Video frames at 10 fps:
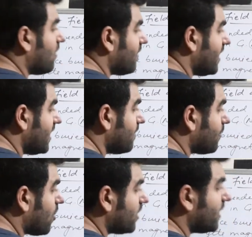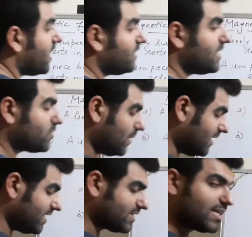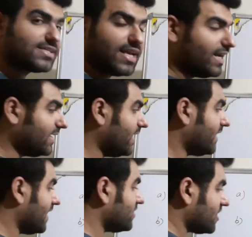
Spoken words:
very important, and this we'll discuss in detail.